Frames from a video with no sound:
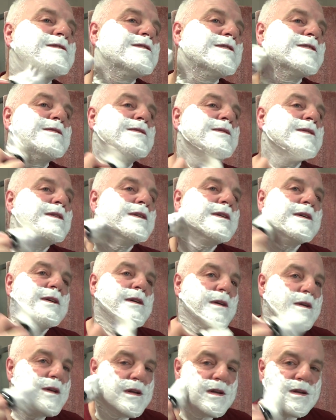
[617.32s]
if you
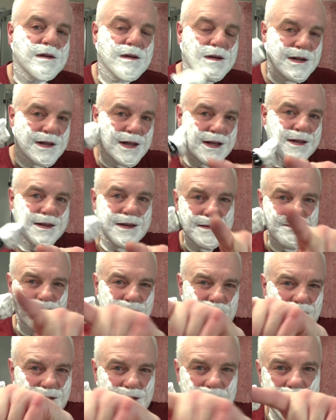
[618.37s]
click the
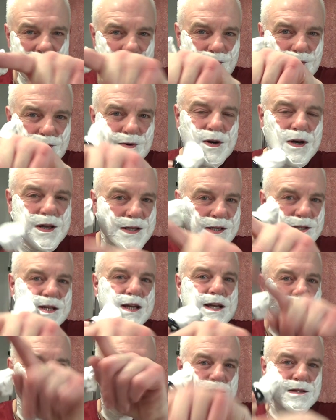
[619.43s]
little arrow at the
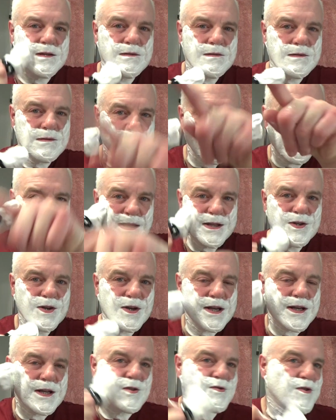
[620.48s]
side, the menu
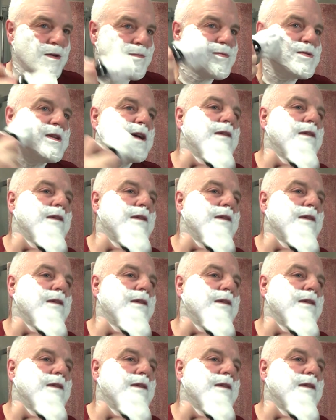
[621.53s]
kind of drops